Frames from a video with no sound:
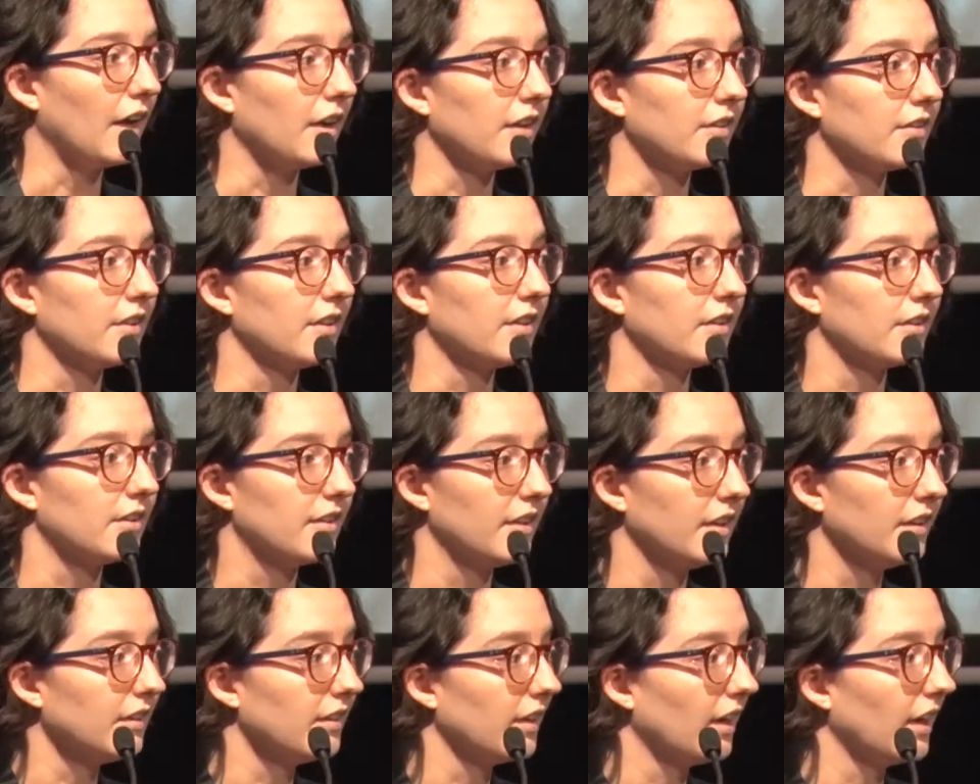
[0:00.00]
since
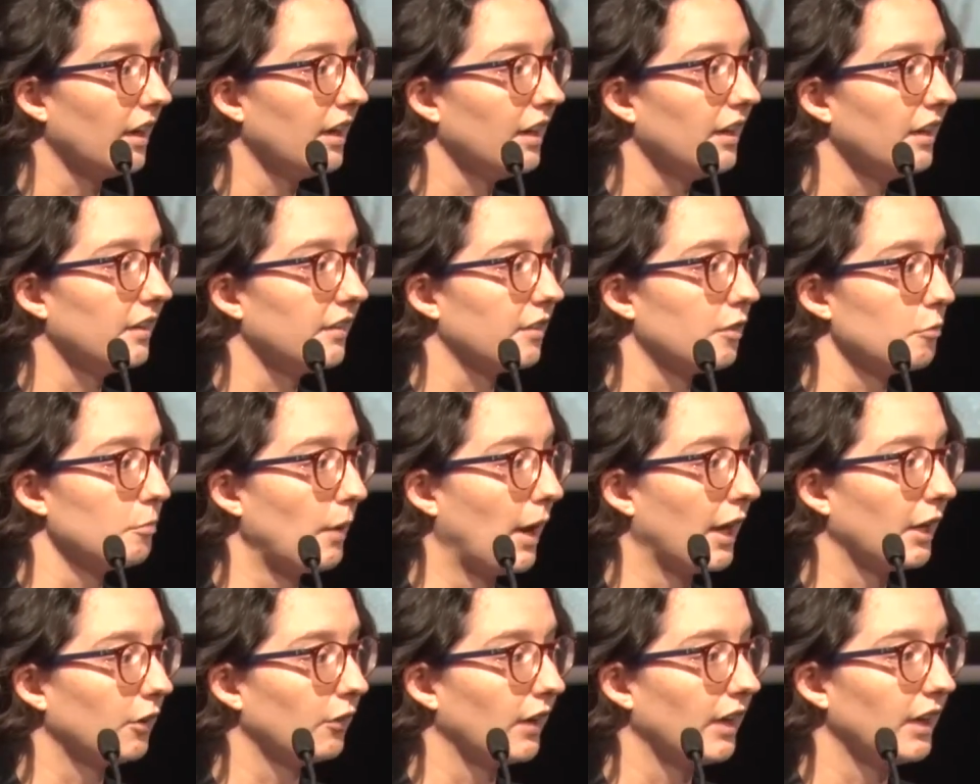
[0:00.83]
Zinta is the
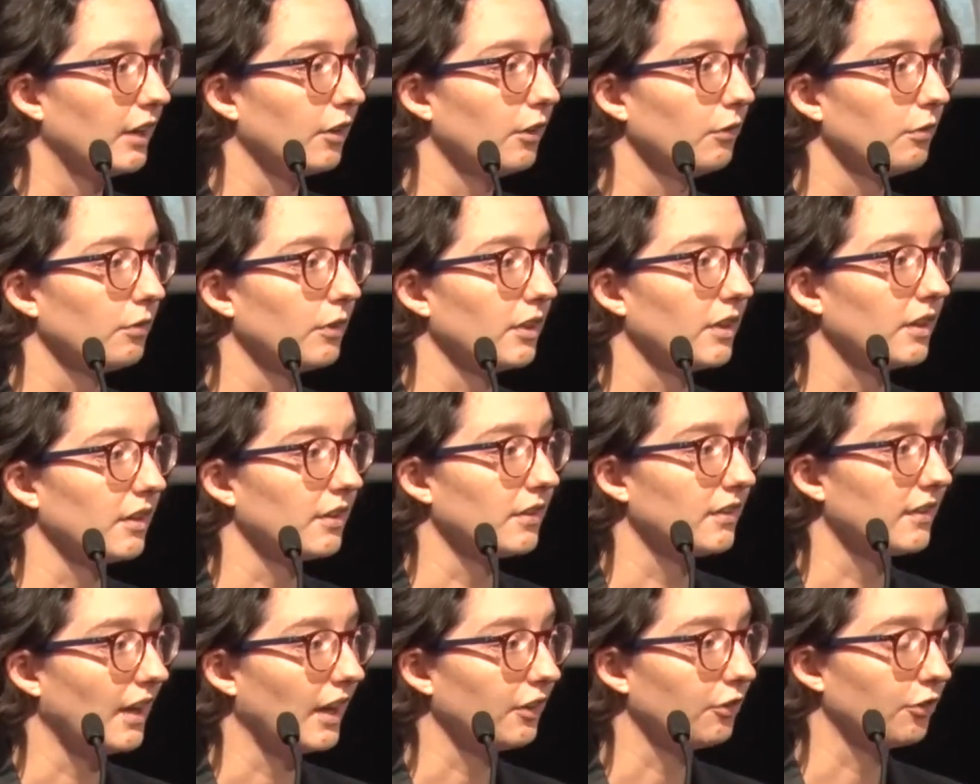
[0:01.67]
moderator for this
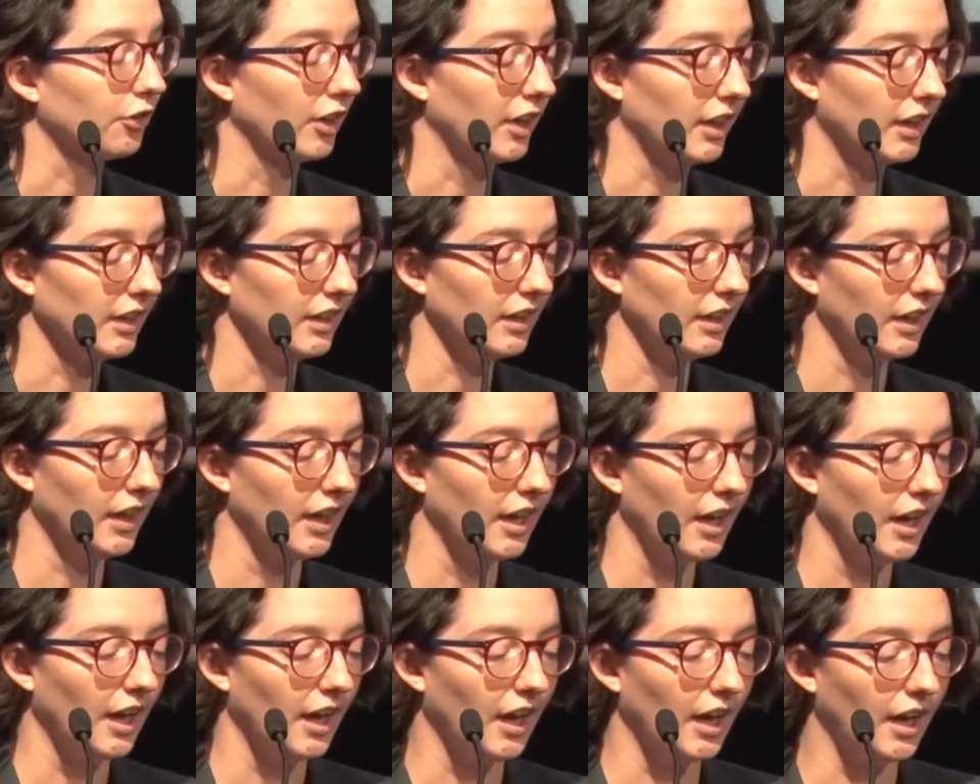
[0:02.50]
session,
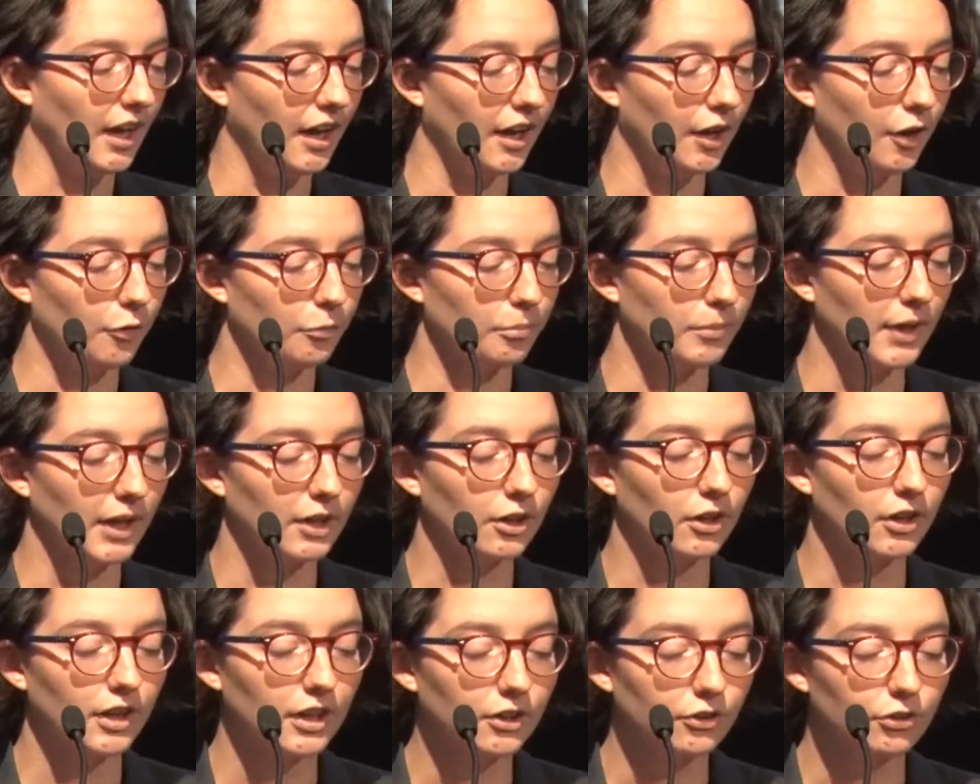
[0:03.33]
that
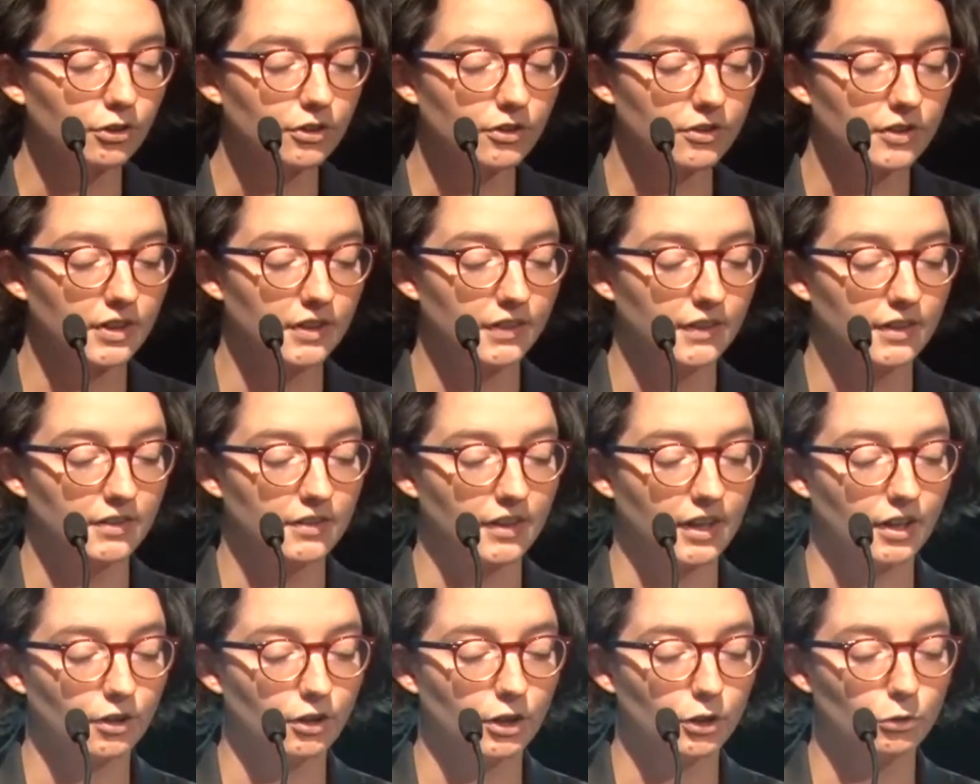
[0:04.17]
our interest in this
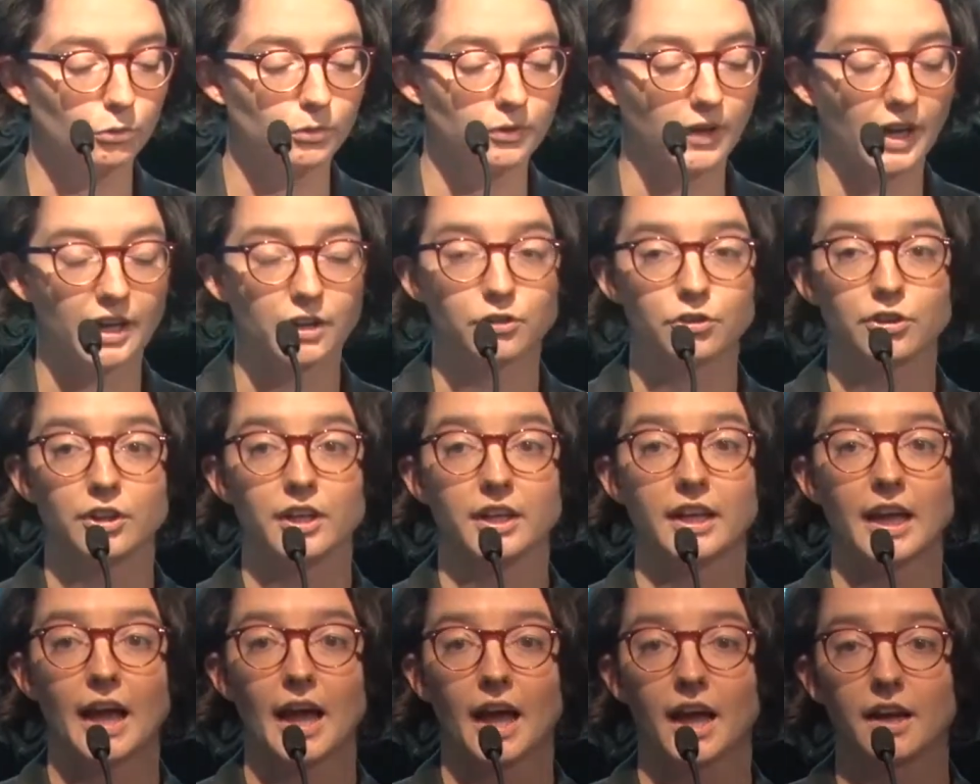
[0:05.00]
area was actually
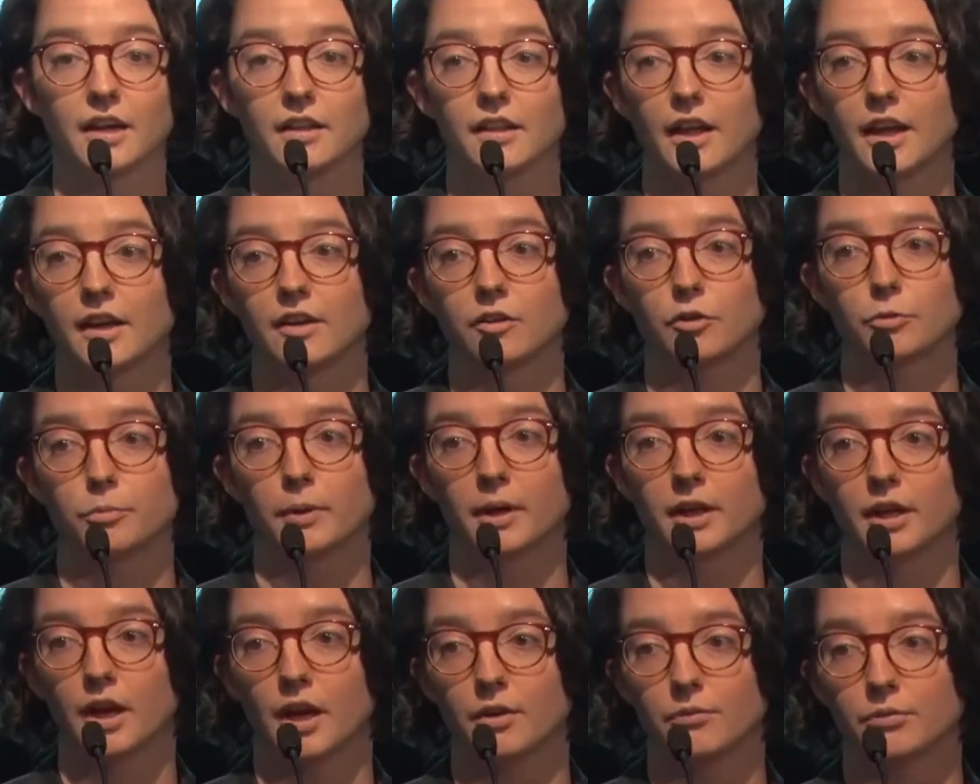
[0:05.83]
catalyzed
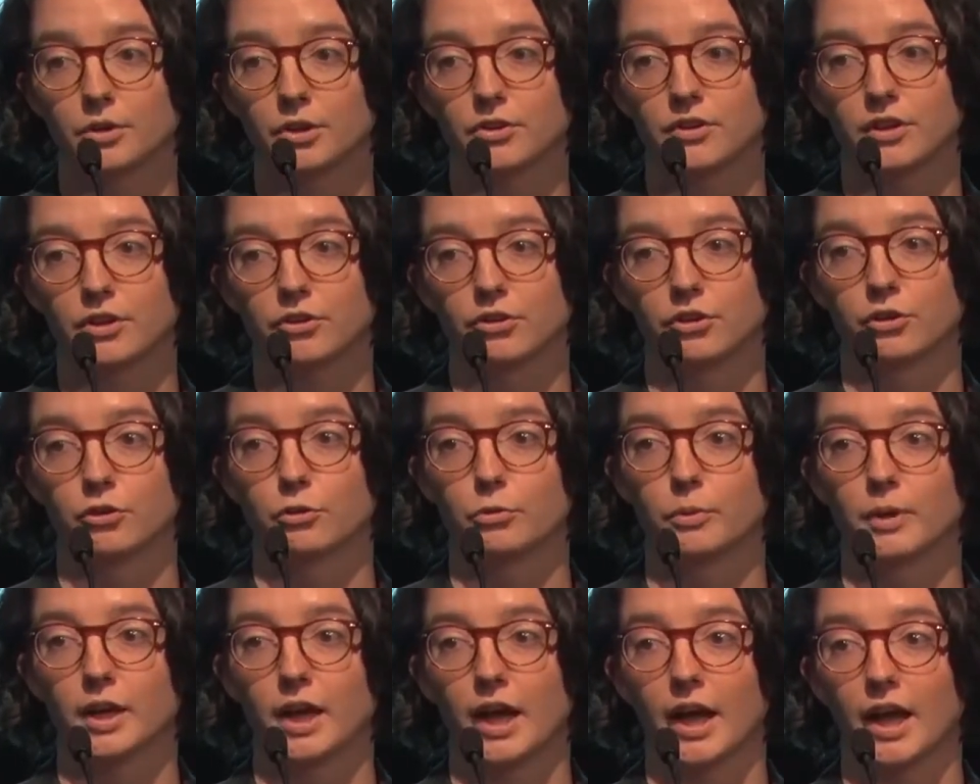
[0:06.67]
by
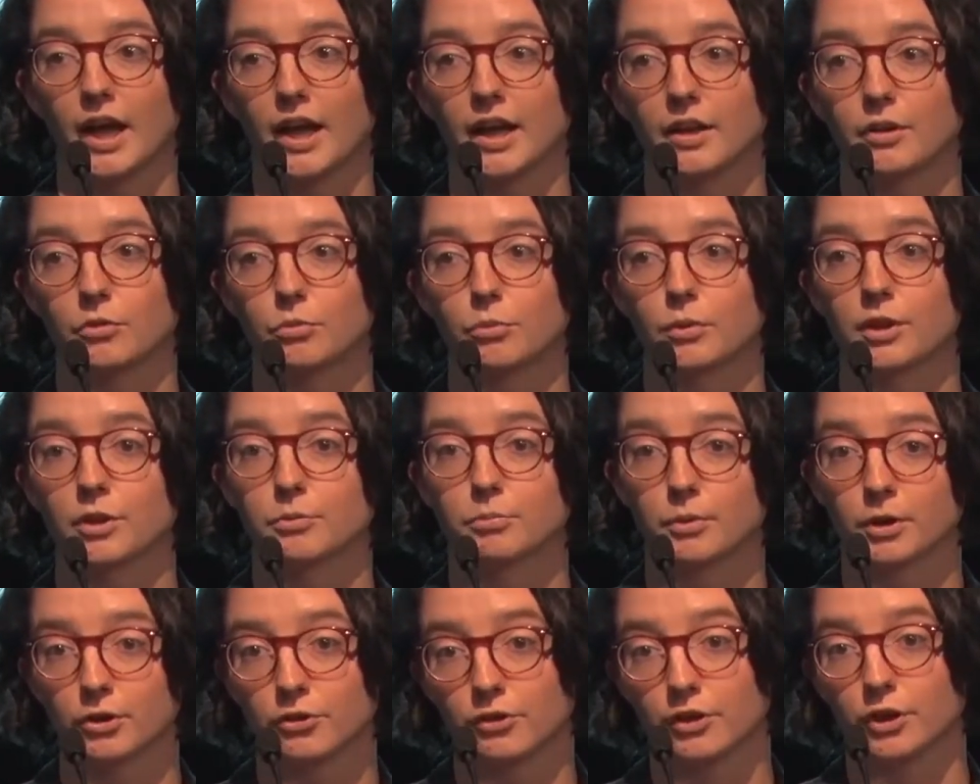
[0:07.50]
conversations we had with
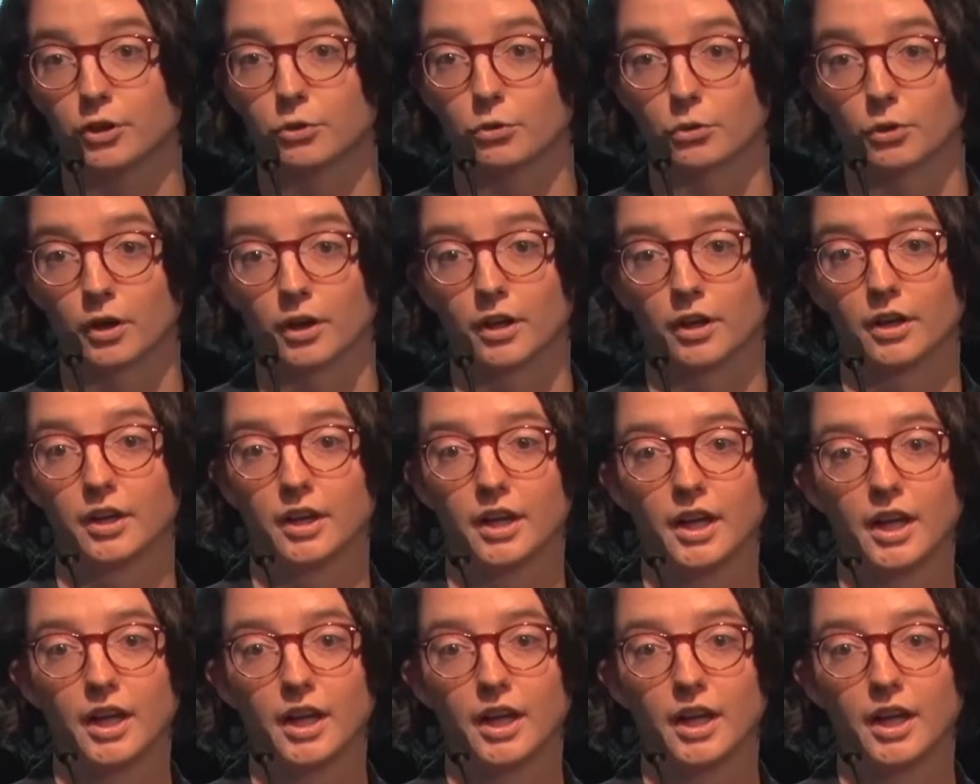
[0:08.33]
Mercy Corps